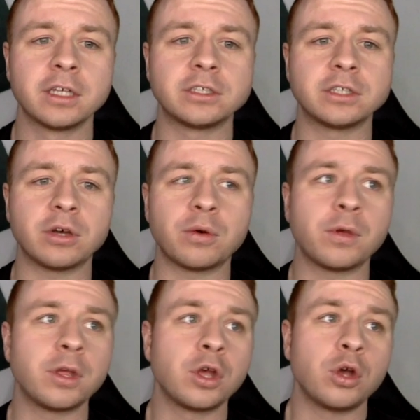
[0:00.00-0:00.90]
So
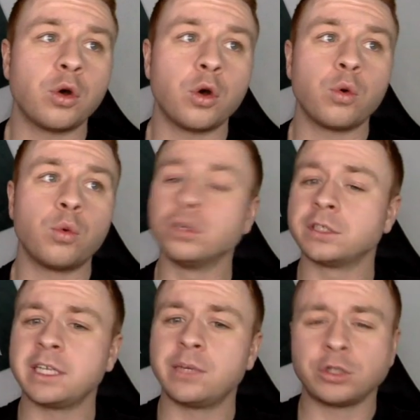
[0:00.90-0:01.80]
we'll
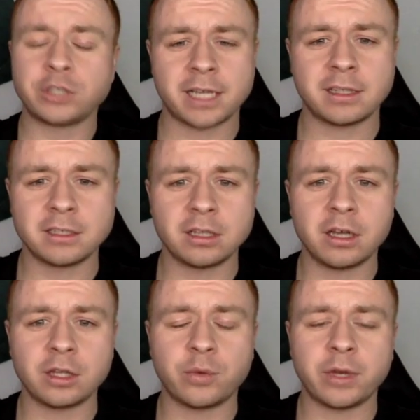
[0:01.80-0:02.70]
see, we'll track this
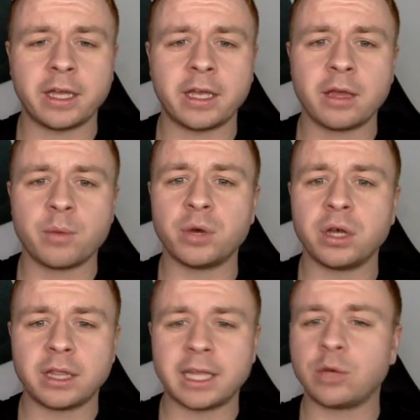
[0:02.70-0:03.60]
along the way,
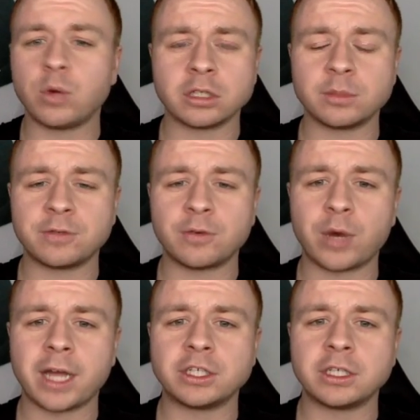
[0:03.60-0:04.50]
but thank you all so much for
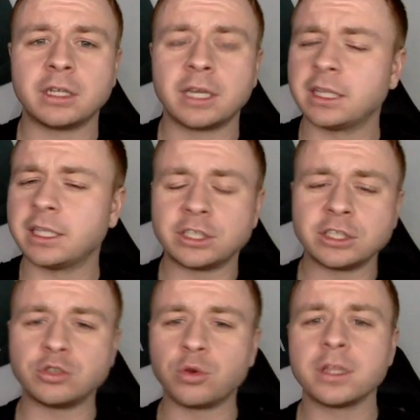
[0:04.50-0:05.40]
watching. Let's
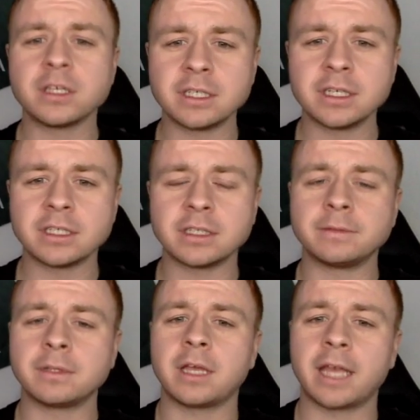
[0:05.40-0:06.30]
enjoy the
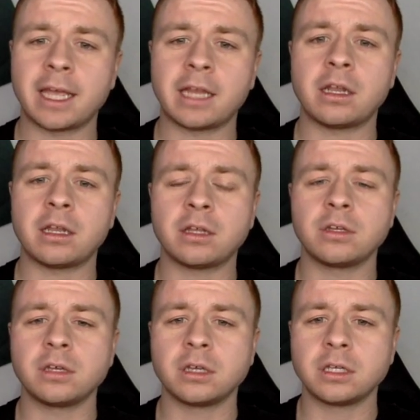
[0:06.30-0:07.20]
season and
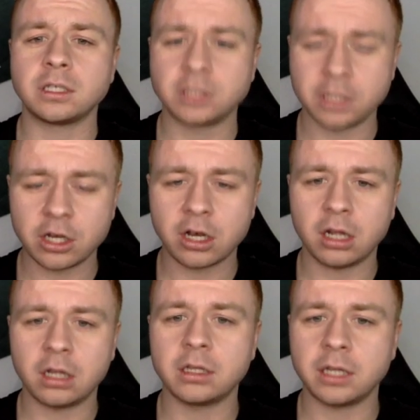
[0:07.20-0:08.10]
see
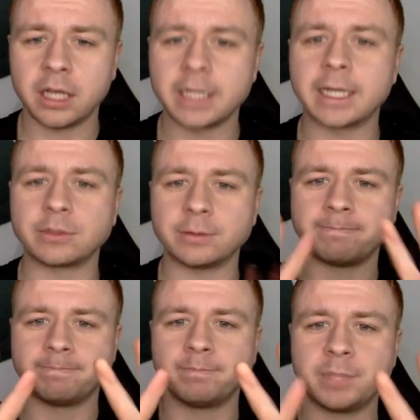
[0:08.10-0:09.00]
y'all in the next one.
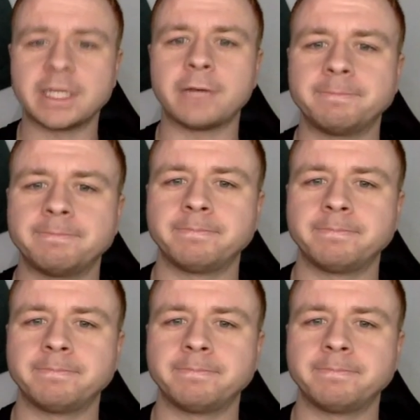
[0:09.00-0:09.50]
Peace out.